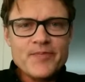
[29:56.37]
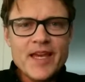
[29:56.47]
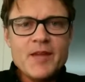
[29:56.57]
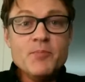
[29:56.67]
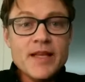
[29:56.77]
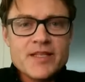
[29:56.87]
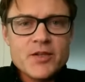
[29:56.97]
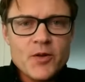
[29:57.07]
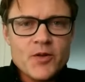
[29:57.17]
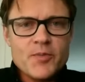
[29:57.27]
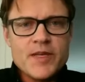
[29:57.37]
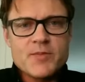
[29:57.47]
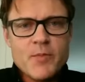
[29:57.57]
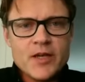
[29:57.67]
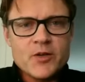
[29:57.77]
and blessed are the
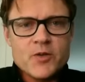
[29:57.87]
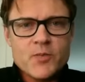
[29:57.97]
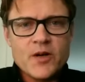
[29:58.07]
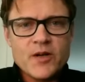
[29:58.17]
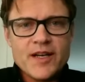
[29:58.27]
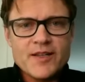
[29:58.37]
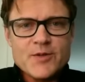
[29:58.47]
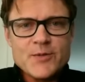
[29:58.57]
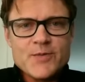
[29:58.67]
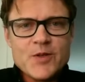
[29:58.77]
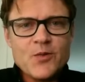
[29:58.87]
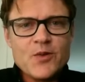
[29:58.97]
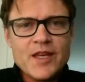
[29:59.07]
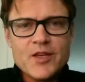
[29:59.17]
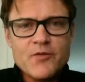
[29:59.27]
peacemakers, Malkhaz. So
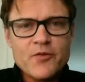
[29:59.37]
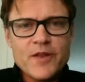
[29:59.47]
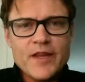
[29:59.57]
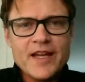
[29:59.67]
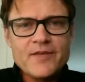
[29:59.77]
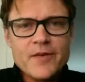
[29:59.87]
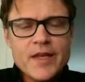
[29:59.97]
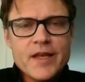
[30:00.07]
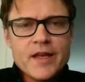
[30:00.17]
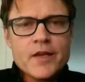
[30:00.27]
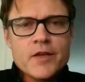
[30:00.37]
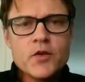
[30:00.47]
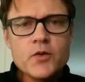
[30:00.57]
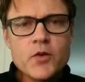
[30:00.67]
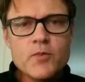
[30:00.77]
thank you for that.
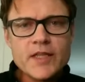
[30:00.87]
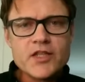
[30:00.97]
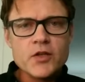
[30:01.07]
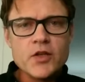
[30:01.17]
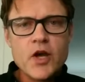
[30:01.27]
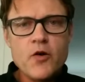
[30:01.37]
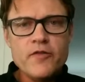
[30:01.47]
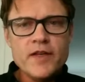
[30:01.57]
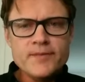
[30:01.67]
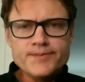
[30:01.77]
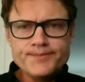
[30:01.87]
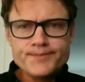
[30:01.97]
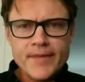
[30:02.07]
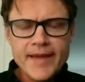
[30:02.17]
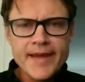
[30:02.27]
You mentioned COVID,
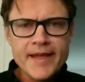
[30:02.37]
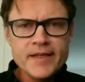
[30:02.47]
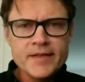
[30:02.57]
and